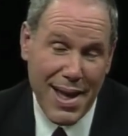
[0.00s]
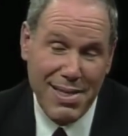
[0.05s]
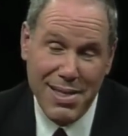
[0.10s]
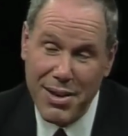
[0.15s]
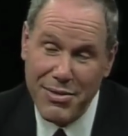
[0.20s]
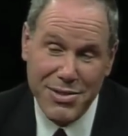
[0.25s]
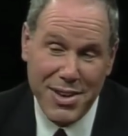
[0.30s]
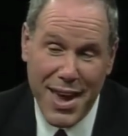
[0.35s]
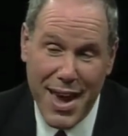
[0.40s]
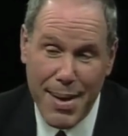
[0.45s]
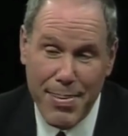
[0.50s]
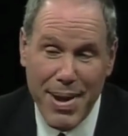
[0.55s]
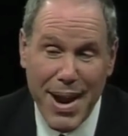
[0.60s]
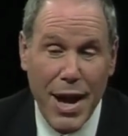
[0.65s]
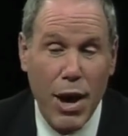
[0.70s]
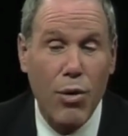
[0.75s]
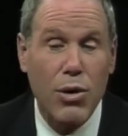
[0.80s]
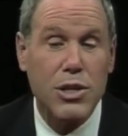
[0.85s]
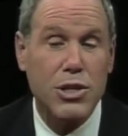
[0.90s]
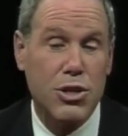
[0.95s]
I love camp, and
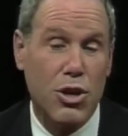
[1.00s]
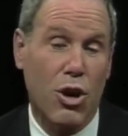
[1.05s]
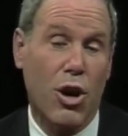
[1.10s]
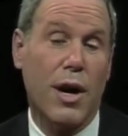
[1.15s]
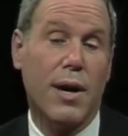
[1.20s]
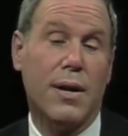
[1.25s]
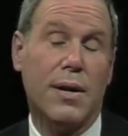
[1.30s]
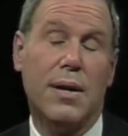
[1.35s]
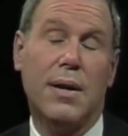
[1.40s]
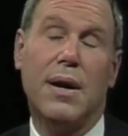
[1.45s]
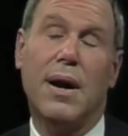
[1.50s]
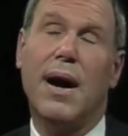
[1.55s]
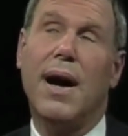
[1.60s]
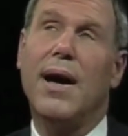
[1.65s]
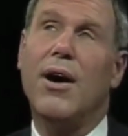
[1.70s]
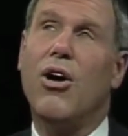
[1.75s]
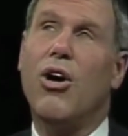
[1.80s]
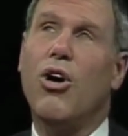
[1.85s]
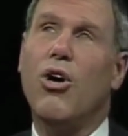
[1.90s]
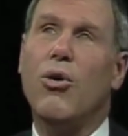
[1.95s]
I always thought
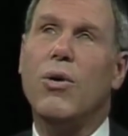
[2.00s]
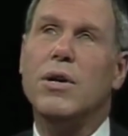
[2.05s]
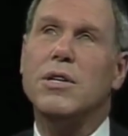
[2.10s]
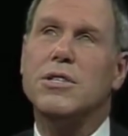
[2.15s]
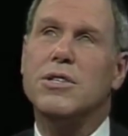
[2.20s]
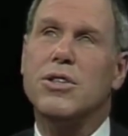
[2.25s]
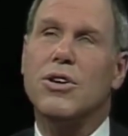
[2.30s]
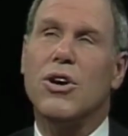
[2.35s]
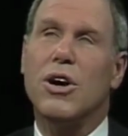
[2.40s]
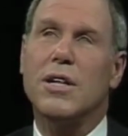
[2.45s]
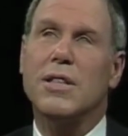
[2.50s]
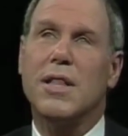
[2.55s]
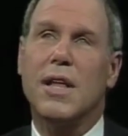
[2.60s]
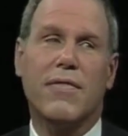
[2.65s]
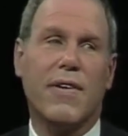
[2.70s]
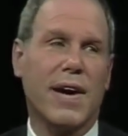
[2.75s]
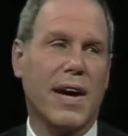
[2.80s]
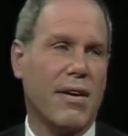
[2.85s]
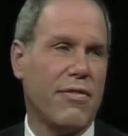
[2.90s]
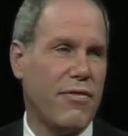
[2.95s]

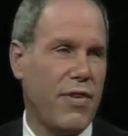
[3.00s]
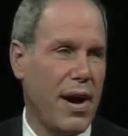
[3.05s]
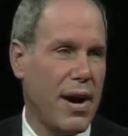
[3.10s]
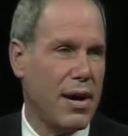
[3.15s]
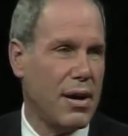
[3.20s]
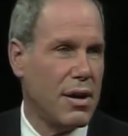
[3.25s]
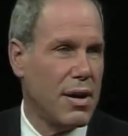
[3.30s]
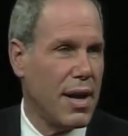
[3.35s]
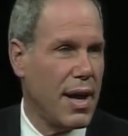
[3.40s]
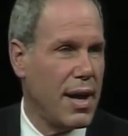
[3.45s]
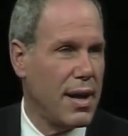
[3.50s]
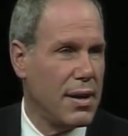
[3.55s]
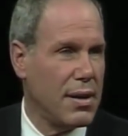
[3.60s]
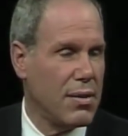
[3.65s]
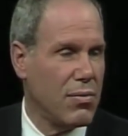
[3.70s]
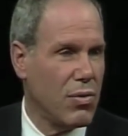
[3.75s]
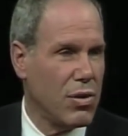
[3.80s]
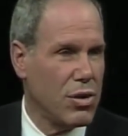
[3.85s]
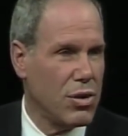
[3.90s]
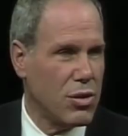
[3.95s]
that if I got fired,
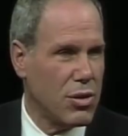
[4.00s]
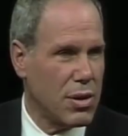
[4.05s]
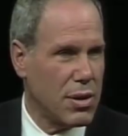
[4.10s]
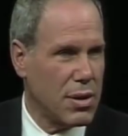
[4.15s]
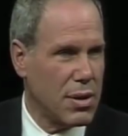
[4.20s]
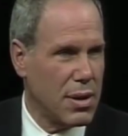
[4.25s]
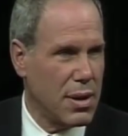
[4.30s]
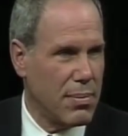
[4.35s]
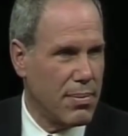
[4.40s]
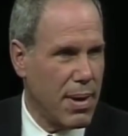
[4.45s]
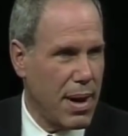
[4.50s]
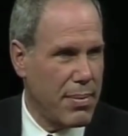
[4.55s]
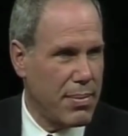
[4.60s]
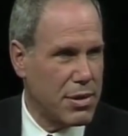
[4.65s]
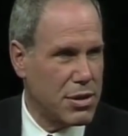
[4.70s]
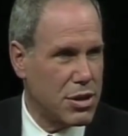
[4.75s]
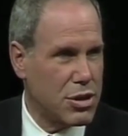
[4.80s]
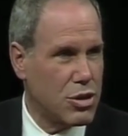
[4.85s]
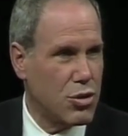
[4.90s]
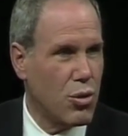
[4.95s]
and when you're in my
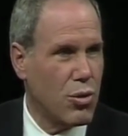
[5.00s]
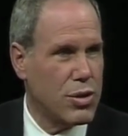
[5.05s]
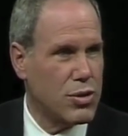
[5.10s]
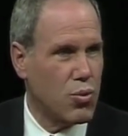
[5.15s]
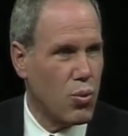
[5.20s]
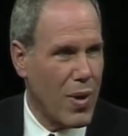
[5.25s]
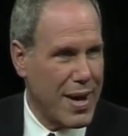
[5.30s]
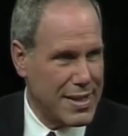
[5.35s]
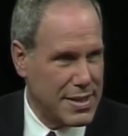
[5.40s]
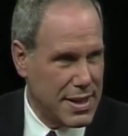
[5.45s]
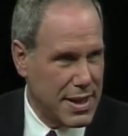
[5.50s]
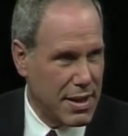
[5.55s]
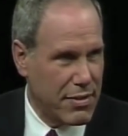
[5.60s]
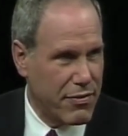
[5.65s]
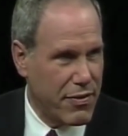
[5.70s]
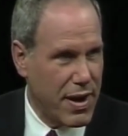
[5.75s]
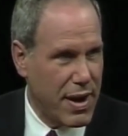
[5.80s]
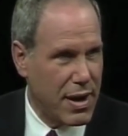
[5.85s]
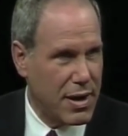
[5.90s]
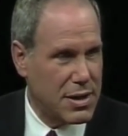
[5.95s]
business, you always wait to
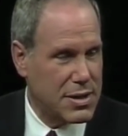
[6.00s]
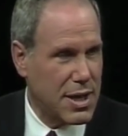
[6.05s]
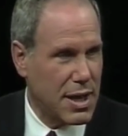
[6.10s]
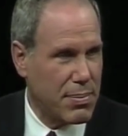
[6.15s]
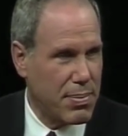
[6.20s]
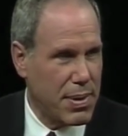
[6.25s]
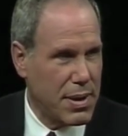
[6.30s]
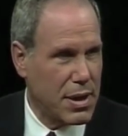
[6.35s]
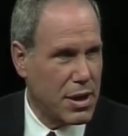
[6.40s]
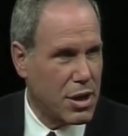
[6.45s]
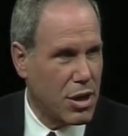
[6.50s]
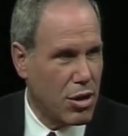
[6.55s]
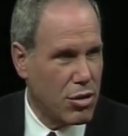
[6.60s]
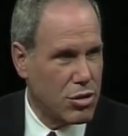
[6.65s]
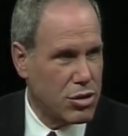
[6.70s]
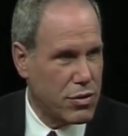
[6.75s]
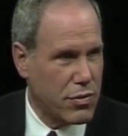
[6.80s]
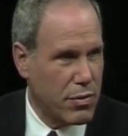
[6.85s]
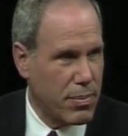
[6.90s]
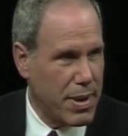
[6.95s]
get fired. It's like being a
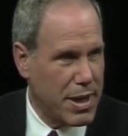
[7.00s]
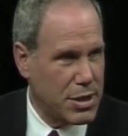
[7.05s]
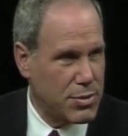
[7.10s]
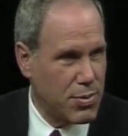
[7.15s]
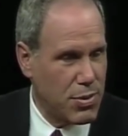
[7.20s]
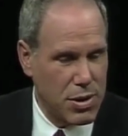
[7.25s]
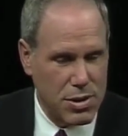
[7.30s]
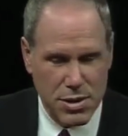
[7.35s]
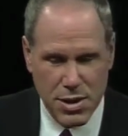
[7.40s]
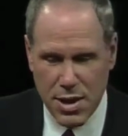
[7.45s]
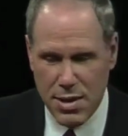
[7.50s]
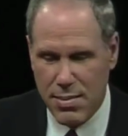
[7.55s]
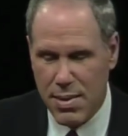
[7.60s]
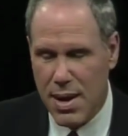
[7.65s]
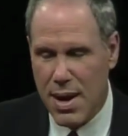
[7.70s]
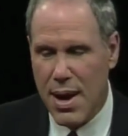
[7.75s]
coach of a baseball team.